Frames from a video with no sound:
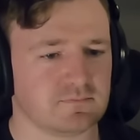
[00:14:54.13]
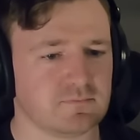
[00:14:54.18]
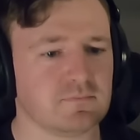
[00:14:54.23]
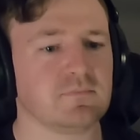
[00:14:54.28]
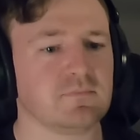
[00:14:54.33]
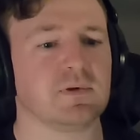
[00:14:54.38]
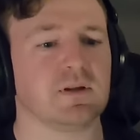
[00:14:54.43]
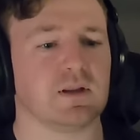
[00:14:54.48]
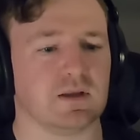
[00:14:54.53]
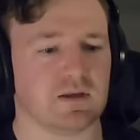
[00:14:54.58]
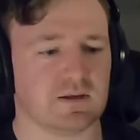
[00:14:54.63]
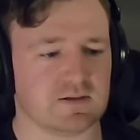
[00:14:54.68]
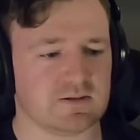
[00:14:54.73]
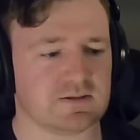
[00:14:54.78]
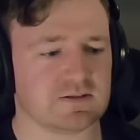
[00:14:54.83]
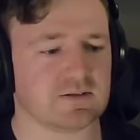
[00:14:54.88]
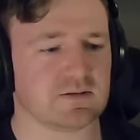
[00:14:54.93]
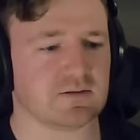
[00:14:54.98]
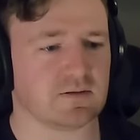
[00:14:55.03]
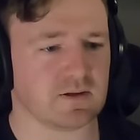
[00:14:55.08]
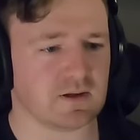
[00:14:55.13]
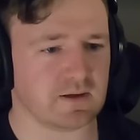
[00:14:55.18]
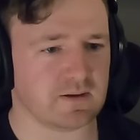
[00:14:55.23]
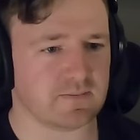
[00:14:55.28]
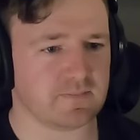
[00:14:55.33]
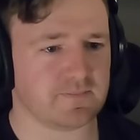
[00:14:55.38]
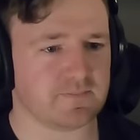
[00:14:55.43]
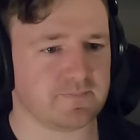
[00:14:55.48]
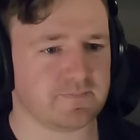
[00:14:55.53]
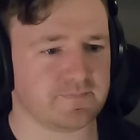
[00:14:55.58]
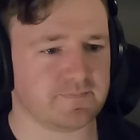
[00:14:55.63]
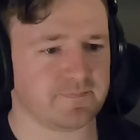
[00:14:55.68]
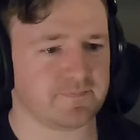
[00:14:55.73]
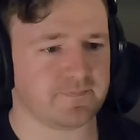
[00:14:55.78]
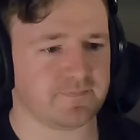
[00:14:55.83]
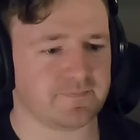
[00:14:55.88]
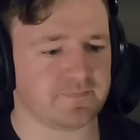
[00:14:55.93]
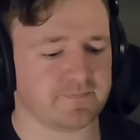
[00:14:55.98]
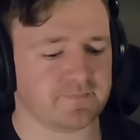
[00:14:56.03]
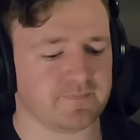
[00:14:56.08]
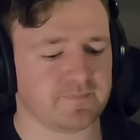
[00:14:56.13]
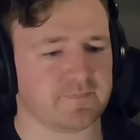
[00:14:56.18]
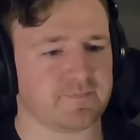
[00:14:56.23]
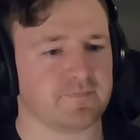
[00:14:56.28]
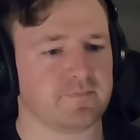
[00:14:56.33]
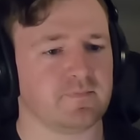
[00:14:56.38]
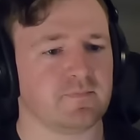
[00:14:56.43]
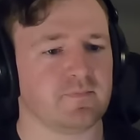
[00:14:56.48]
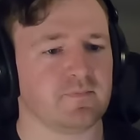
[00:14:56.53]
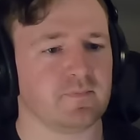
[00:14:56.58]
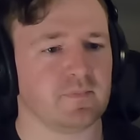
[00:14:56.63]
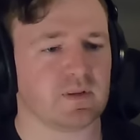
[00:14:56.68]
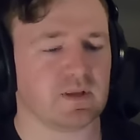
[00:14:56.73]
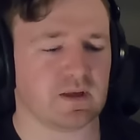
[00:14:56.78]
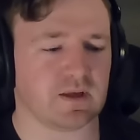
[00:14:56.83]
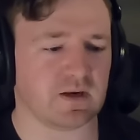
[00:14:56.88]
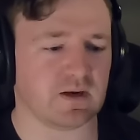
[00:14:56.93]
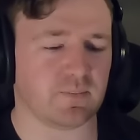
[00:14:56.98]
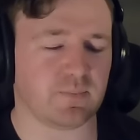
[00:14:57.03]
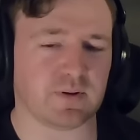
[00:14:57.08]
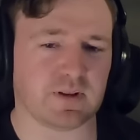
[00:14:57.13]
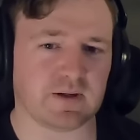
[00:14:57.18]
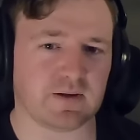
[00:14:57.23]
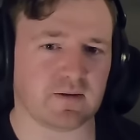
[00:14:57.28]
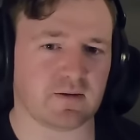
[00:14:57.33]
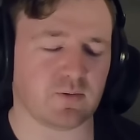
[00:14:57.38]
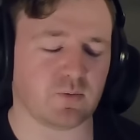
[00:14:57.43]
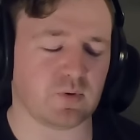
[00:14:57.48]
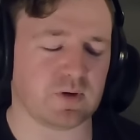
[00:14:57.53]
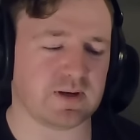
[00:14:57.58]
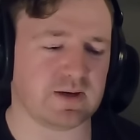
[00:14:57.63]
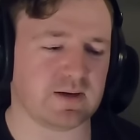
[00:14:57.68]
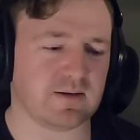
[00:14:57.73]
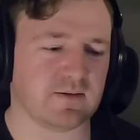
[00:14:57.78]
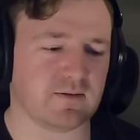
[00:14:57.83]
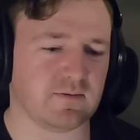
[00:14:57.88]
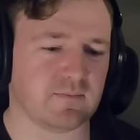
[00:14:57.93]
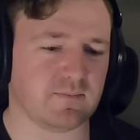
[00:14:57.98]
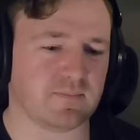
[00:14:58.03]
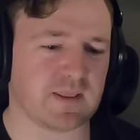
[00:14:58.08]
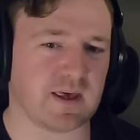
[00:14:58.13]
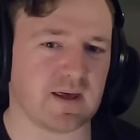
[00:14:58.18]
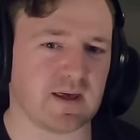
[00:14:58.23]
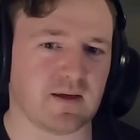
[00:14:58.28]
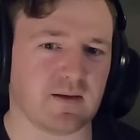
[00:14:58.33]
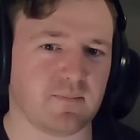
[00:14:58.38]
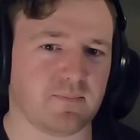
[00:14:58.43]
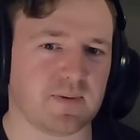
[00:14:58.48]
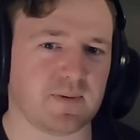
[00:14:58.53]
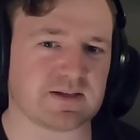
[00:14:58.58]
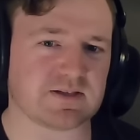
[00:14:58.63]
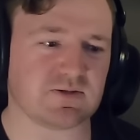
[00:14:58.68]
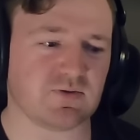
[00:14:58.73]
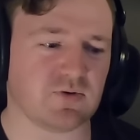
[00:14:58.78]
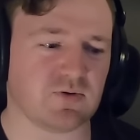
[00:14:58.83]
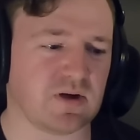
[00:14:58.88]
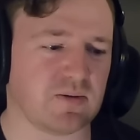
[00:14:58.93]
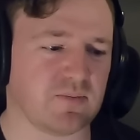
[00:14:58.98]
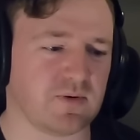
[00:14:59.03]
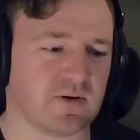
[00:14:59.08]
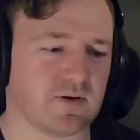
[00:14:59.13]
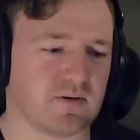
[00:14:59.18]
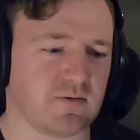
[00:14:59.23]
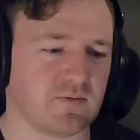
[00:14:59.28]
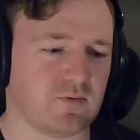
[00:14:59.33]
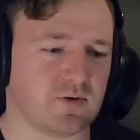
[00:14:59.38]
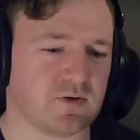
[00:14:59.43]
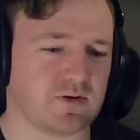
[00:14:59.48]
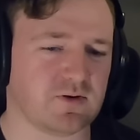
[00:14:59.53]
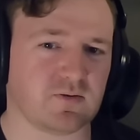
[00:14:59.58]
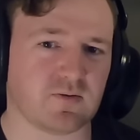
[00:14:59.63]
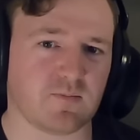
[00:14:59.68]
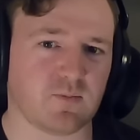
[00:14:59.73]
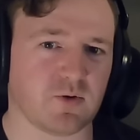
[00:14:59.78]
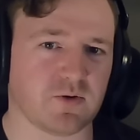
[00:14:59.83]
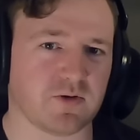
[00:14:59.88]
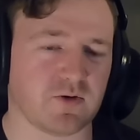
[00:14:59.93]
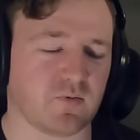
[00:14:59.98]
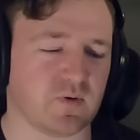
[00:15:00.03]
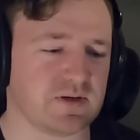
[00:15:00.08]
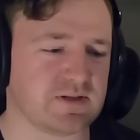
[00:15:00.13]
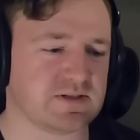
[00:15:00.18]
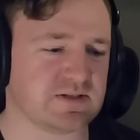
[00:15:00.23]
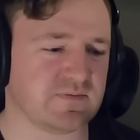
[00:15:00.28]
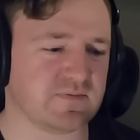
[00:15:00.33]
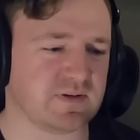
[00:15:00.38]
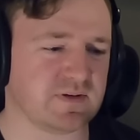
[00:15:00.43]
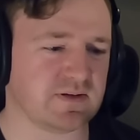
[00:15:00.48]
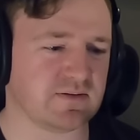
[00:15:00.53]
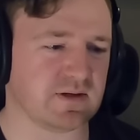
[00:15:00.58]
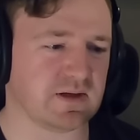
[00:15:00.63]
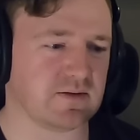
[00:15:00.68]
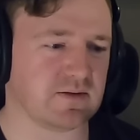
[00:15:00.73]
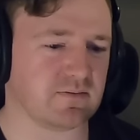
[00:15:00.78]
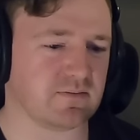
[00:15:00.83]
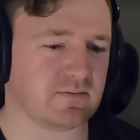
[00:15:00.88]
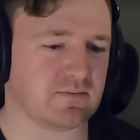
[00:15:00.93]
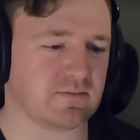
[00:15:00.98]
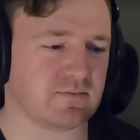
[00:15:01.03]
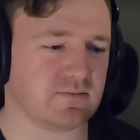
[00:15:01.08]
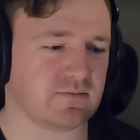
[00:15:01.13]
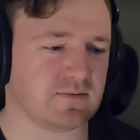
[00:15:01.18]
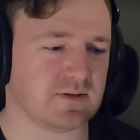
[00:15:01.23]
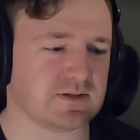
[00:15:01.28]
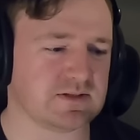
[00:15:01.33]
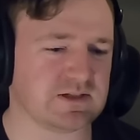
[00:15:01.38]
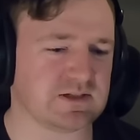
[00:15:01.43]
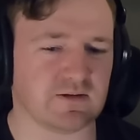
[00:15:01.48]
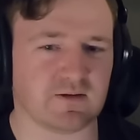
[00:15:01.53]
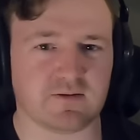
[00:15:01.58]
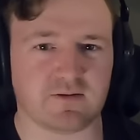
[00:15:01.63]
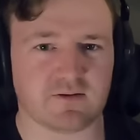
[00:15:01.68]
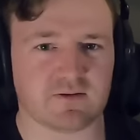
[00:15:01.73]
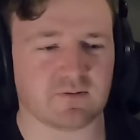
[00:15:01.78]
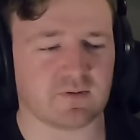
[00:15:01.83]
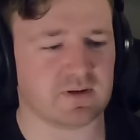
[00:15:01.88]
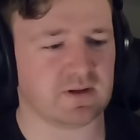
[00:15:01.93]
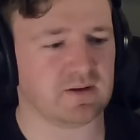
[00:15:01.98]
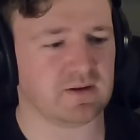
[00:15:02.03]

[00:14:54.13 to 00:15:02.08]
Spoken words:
on January the 1st that year and must have. Can a player win the best newcomer award more than once if he like still under 20?